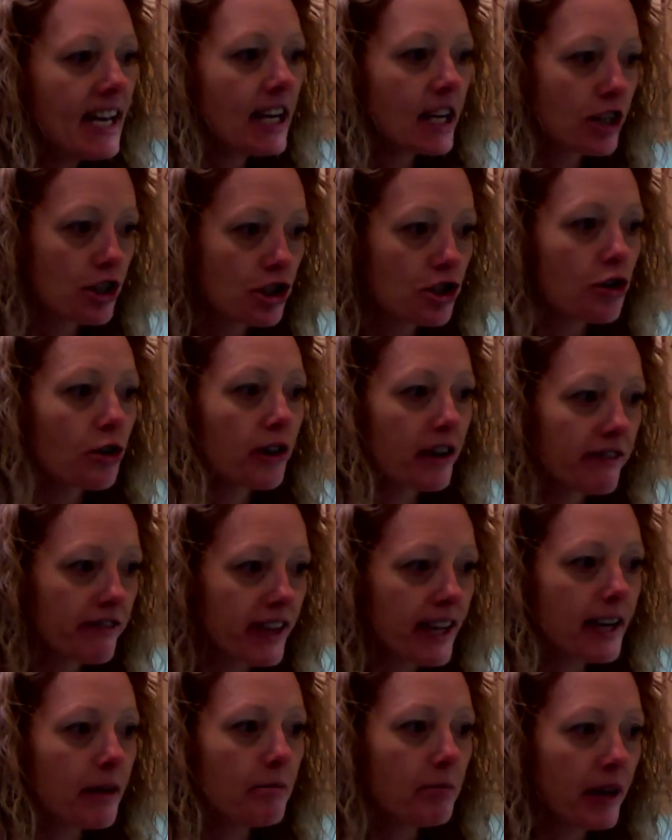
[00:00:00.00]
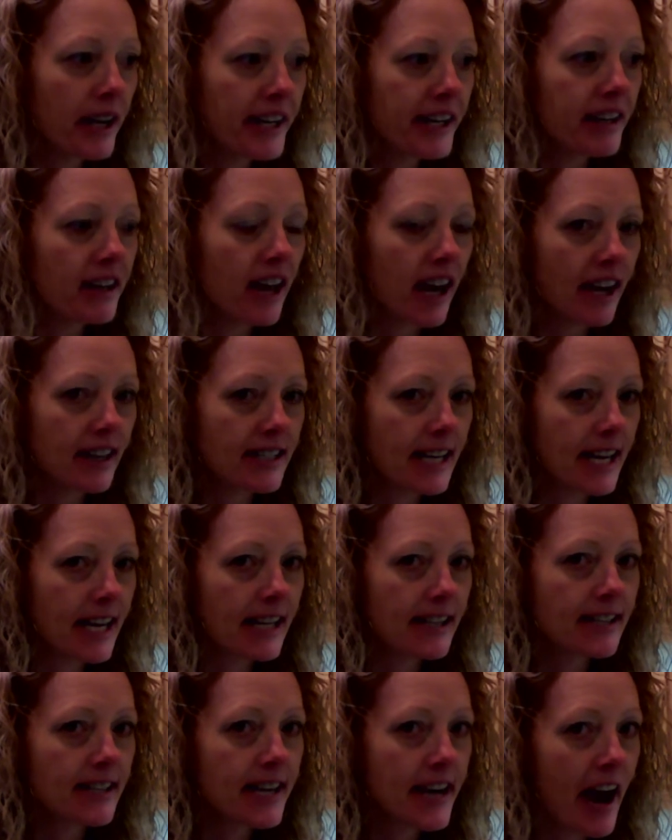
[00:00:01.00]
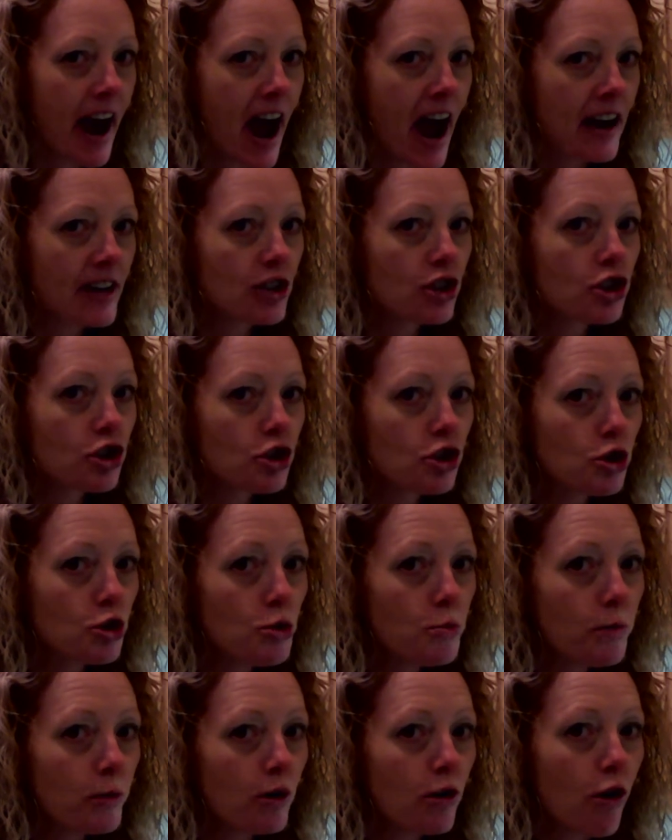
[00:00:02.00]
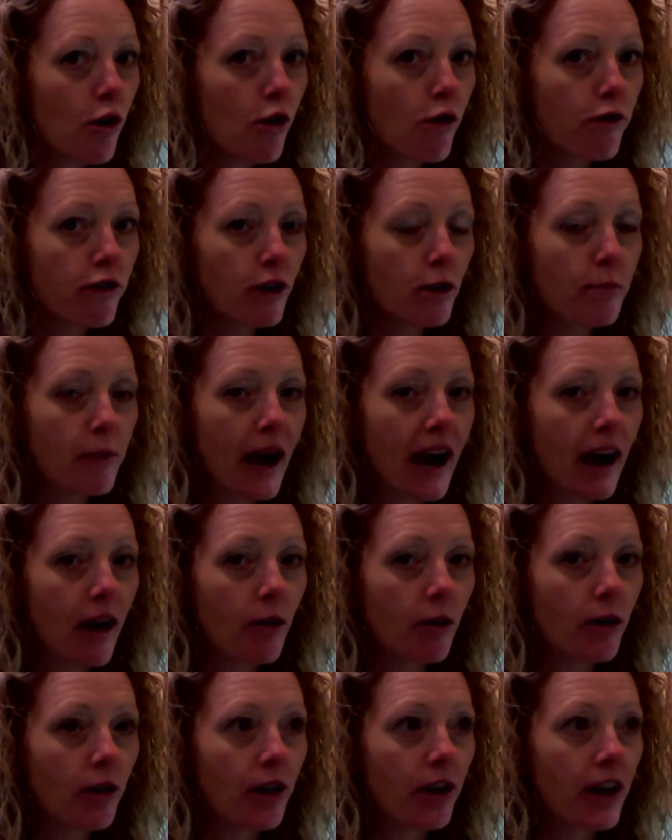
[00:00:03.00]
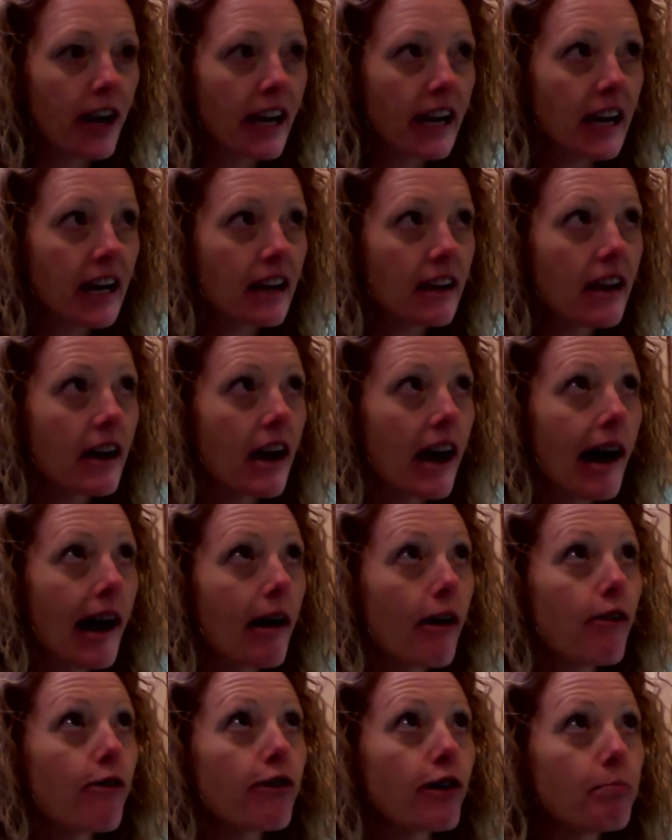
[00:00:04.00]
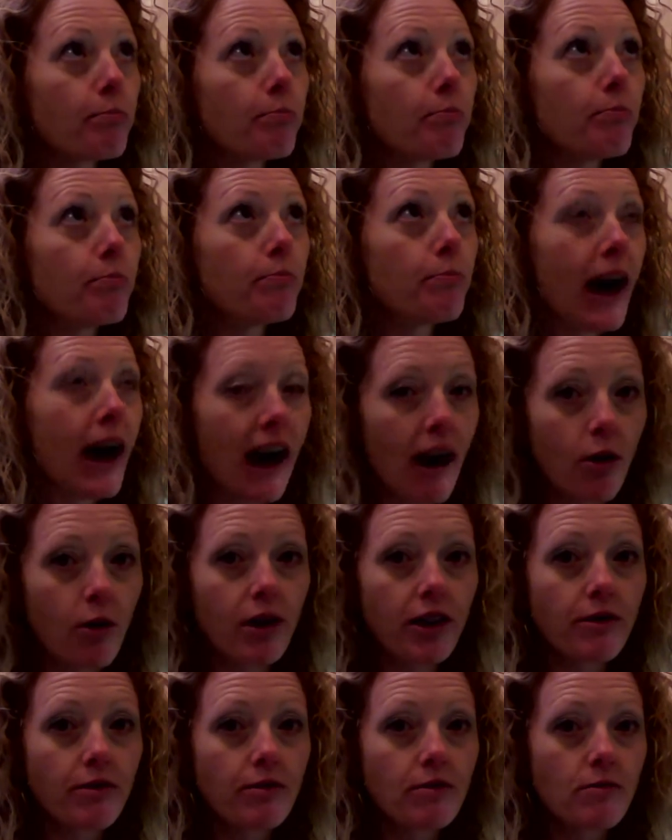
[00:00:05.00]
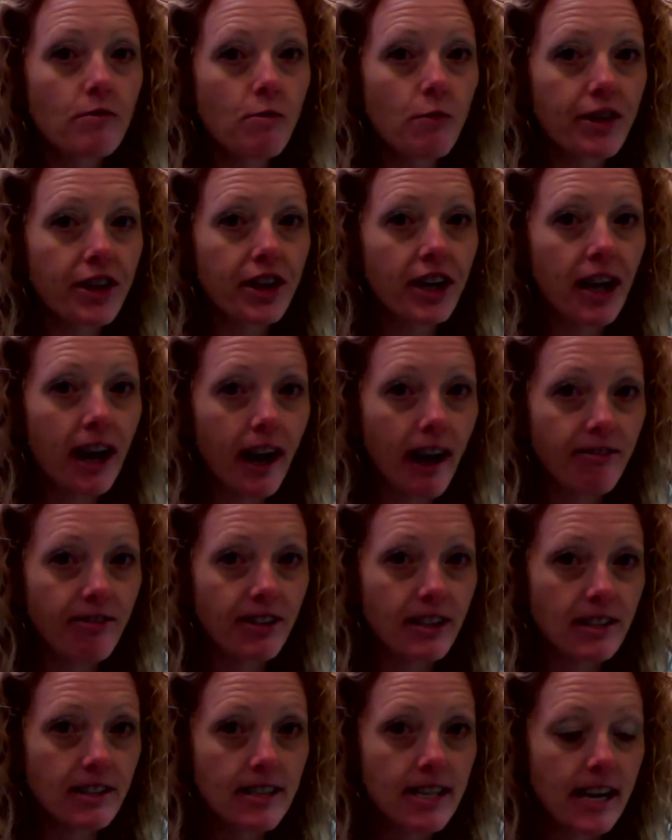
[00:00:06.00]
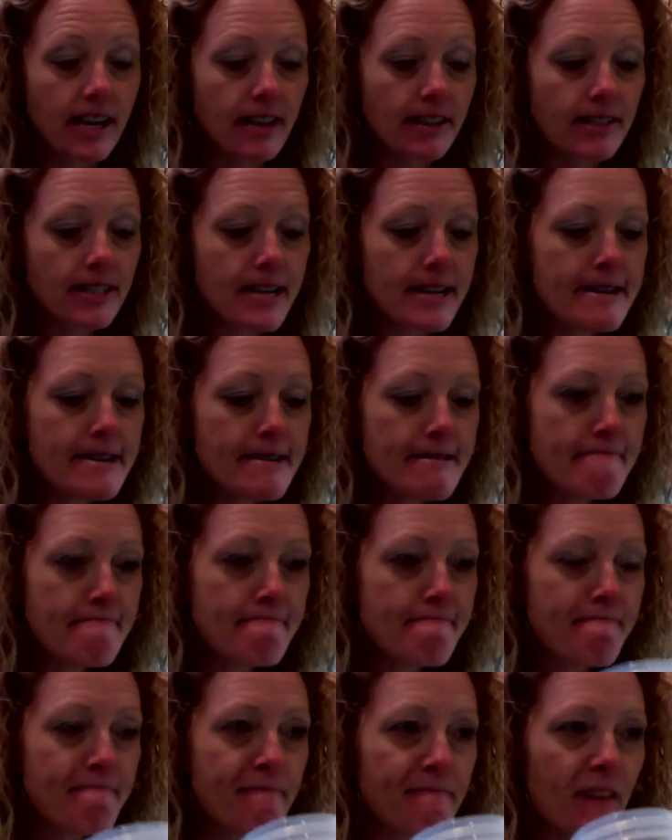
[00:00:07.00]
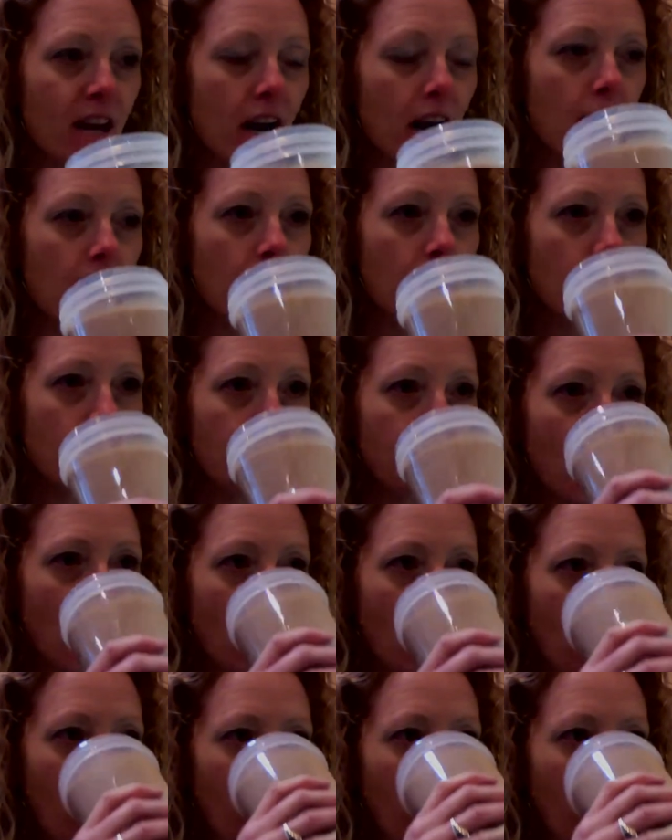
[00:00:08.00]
it's sort of like a blended latte. It's not super overpowery, overpowered with the coffee's taste. Um,